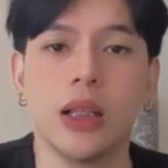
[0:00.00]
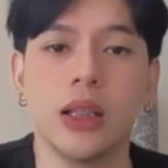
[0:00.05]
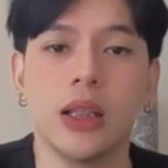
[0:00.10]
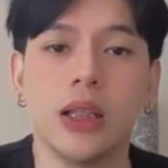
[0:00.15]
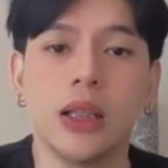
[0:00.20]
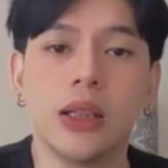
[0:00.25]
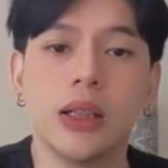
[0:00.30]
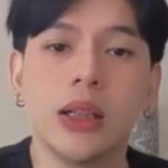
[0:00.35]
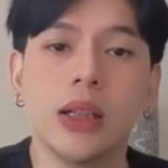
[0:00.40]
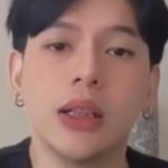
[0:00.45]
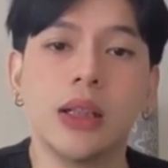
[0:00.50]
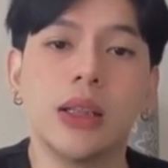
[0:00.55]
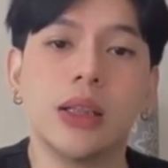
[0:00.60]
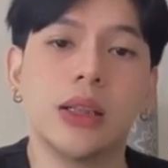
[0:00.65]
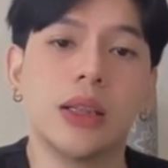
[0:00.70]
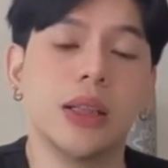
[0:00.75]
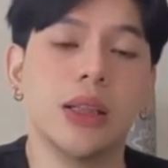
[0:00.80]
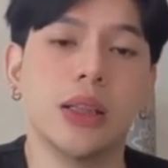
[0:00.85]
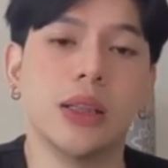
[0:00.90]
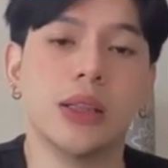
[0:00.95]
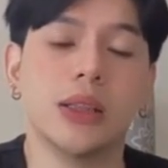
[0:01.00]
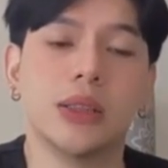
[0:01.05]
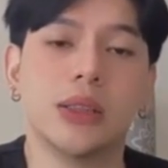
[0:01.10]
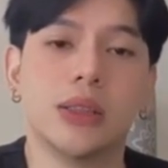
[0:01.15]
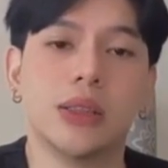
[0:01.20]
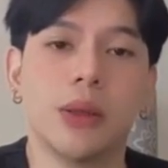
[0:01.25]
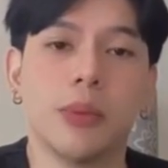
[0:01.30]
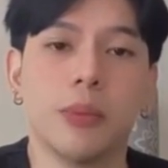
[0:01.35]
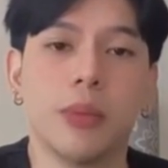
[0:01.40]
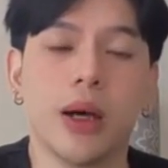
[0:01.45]

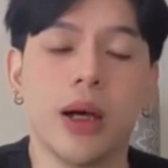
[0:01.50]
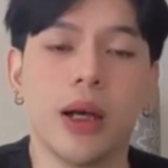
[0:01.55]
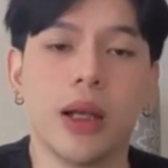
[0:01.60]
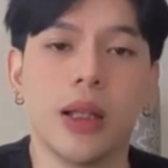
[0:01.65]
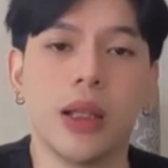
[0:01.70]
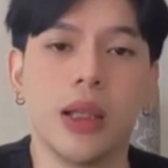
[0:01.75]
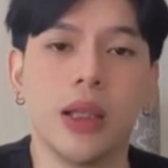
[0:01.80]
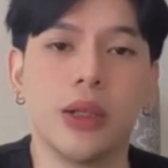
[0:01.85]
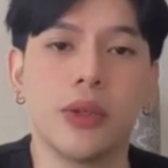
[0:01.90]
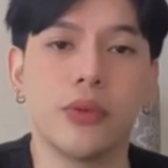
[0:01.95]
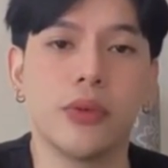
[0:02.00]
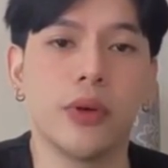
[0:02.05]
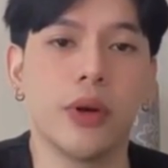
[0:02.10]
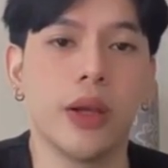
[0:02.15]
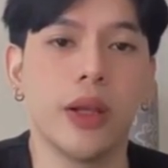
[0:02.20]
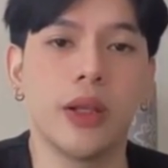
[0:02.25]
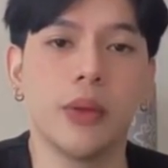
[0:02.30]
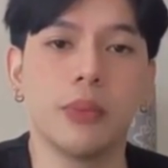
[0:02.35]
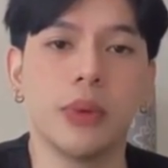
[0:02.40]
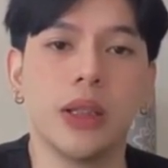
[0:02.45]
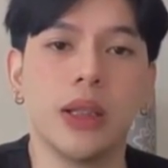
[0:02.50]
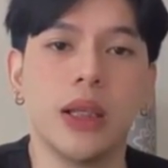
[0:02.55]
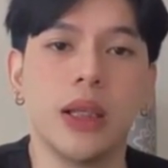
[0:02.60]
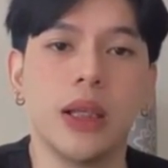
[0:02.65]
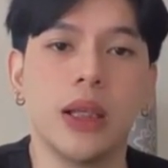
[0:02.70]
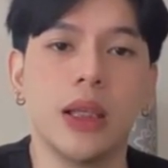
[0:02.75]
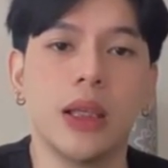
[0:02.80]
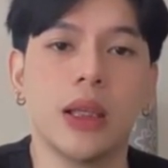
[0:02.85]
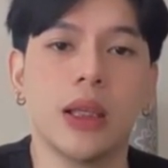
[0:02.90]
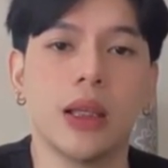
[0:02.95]
legalities, but
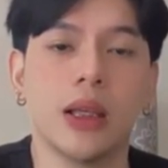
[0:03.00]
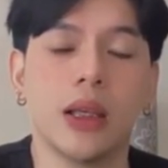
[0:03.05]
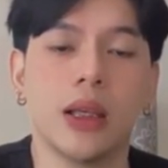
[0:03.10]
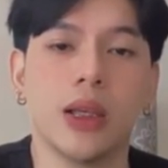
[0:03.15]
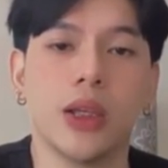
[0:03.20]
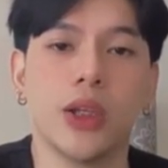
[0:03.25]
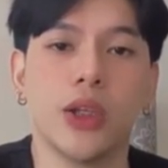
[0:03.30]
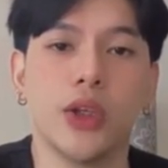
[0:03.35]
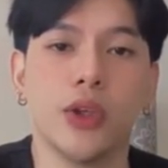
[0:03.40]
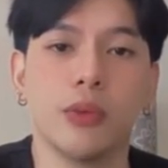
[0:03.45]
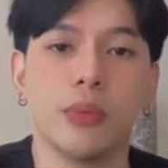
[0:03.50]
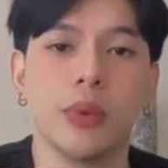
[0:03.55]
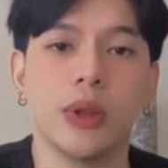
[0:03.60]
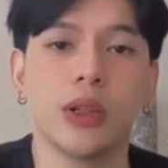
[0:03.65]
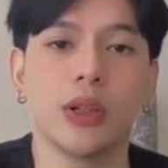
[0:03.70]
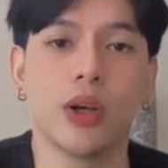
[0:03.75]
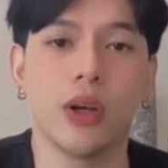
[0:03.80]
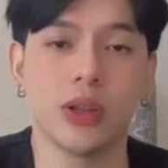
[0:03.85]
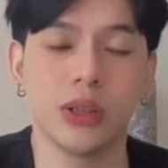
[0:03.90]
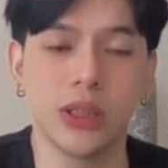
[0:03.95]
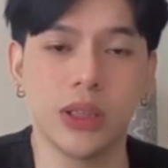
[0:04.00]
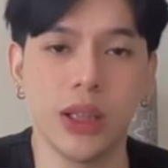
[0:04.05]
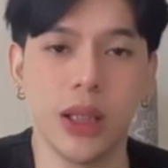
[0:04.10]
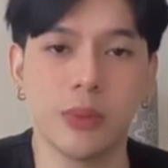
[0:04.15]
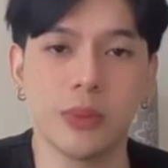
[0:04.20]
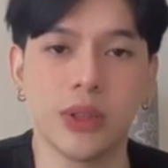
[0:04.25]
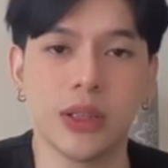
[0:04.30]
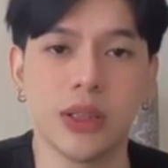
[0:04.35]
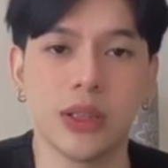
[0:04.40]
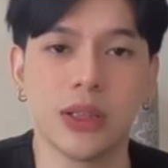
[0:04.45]
incredibly human
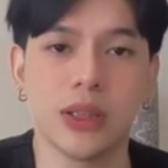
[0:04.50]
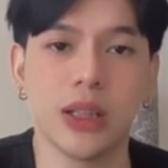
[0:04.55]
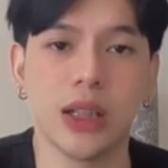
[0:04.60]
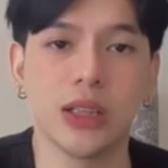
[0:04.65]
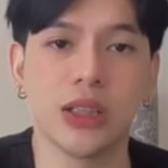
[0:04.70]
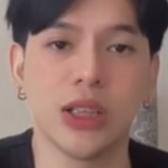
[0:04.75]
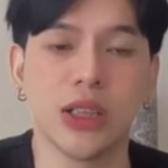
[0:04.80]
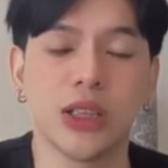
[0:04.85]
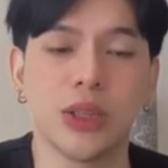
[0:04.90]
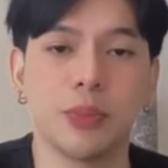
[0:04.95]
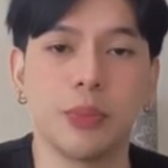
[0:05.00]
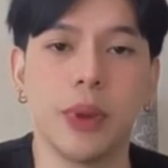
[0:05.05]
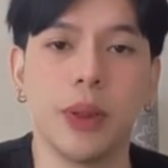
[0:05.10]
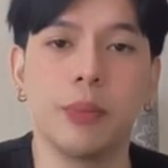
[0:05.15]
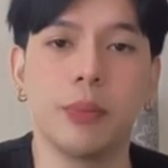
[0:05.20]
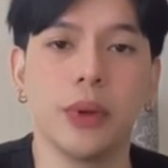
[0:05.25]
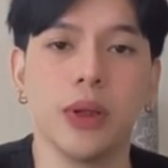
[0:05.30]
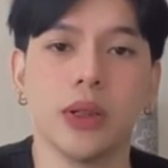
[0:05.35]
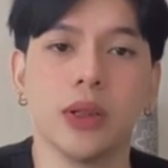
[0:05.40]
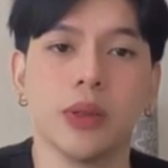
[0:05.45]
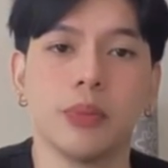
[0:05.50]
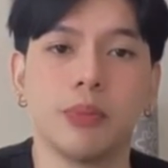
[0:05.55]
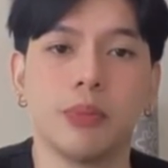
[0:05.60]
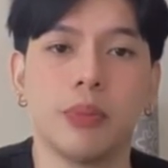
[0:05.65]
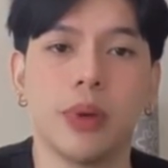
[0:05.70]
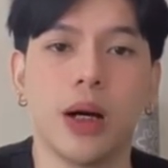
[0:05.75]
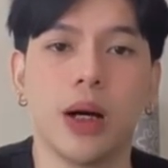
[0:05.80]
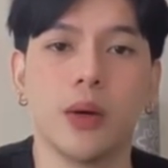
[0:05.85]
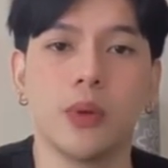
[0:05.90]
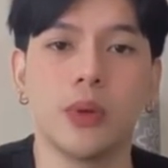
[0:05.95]
concepts such as people,
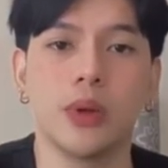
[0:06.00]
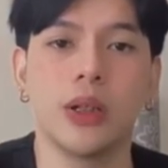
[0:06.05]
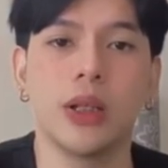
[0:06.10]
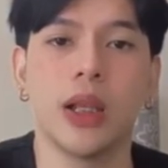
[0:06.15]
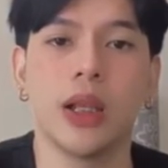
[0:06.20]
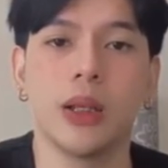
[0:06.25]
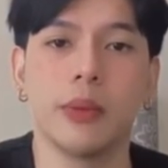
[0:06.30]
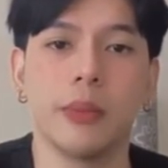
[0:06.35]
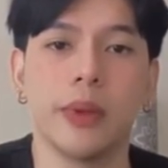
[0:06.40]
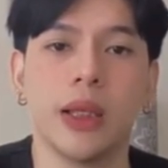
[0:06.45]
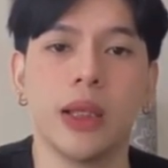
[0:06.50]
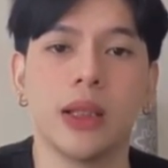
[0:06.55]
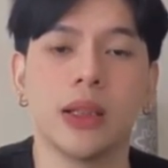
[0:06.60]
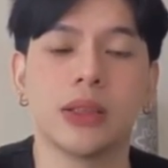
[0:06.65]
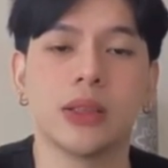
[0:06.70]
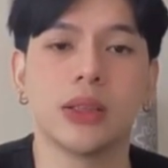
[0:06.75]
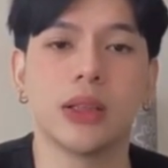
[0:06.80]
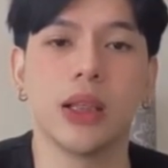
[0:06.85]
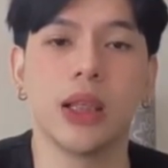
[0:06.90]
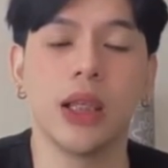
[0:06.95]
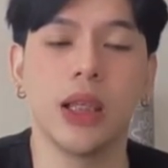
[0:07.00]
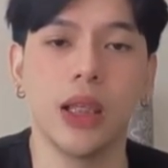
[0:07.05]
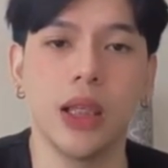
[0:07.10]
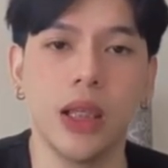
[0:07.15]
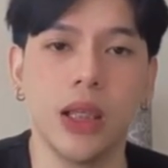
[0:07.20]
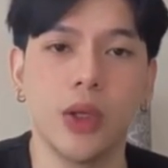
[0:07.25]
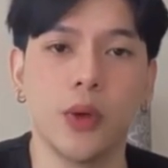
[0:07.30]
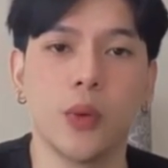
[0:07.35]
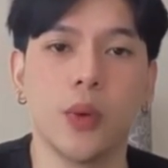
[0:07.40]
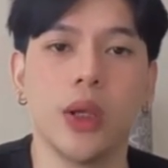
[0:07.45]
power dynamics,
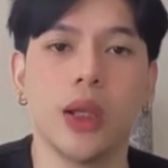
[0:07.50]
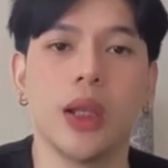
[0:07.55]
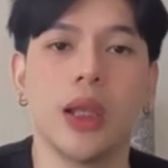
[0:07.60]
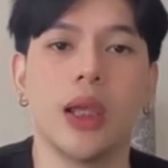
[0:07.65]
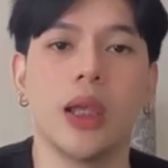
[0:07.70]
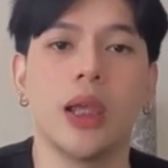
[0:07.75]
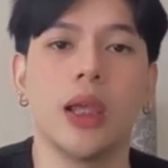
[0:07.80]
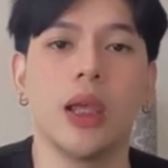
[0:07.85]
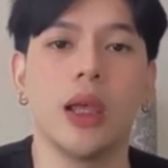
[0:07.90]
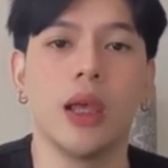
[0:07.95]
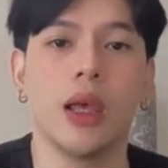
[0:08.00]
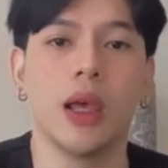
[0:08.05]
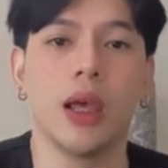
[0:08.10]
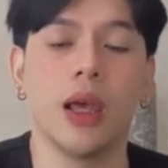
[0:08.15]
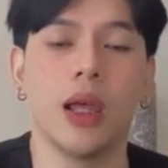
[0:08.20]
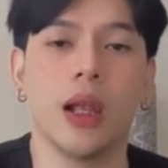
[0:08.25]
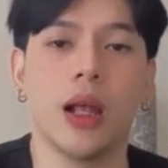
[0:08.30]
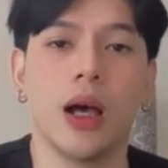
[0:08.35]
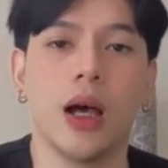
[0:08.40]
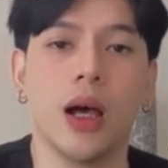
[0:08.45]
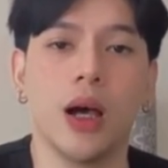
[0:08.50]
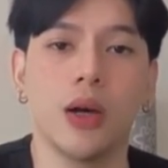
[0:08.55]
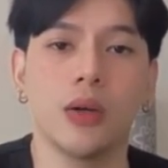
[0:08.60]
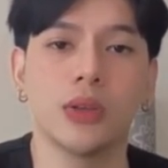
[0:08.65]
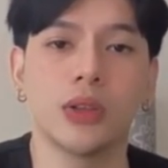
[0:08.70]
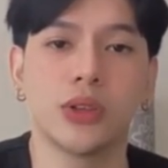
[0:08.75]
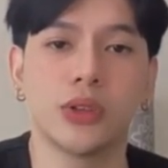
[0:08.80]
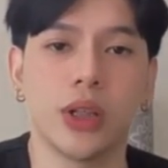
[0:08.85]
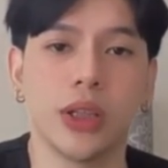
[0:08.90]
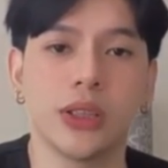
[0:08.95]
equity, and how
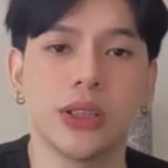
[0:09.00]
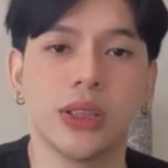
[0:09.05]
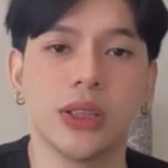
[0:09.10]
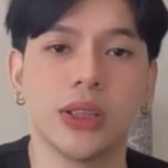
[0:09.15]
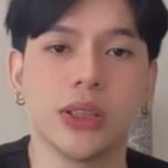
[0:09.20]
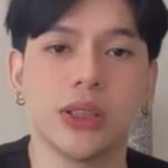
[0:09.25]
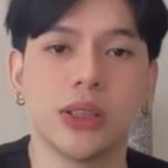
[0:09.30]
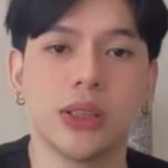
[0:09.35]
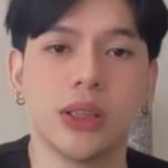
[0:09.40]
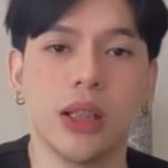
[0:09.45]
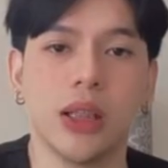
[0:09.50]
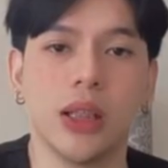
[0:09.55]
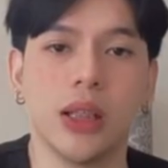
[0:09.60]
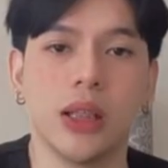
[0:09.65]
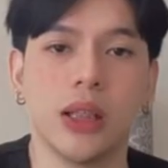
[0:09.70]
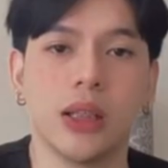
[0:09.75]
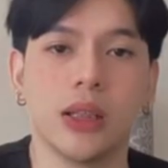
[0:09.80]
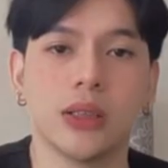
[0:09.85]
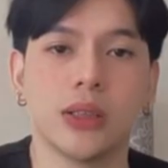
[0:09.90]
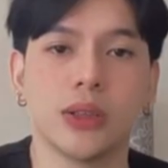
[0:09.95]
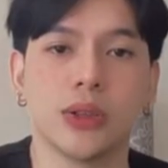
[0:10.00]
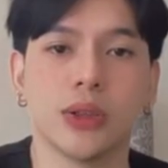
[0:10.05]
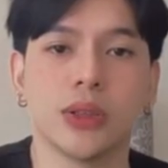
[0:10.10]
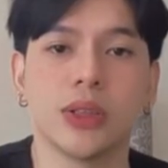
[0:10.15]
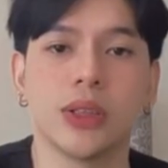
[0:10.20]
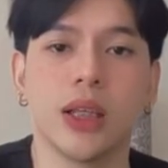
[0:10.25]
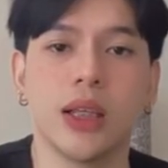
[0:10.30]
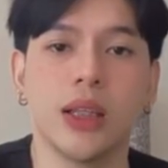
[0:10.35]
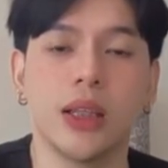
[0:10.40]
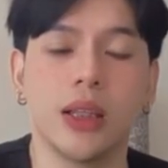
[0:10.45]
structures in
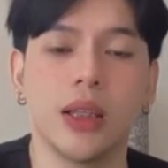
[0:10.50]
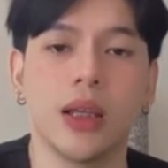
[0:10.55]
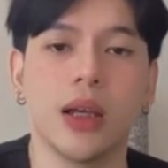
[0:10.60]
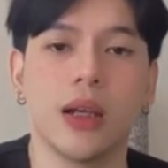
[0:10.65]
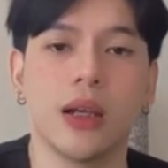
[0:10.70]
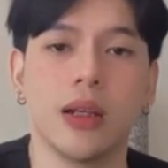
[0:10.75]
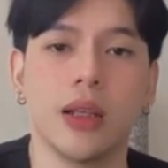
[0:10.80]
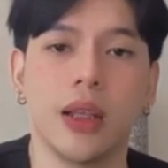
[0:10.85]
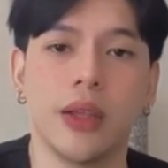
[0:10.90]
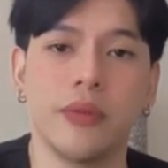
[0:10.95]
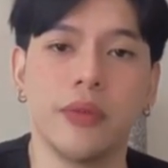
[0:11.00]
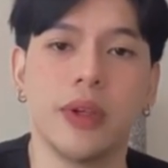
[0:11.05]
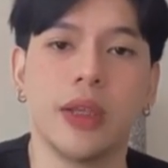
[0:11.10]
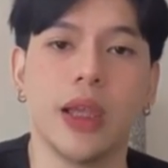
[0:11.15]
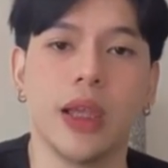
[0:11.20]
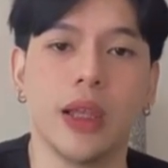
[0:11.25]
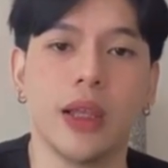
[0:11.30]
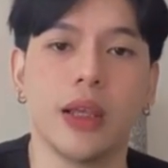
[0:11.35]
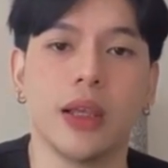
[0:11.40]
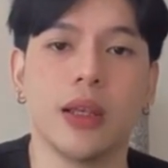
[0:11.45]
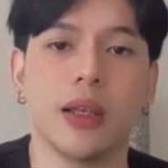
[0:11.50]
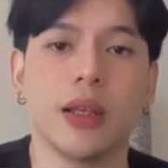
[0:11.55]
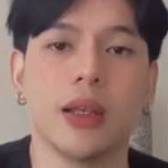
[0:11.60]
society are navigated.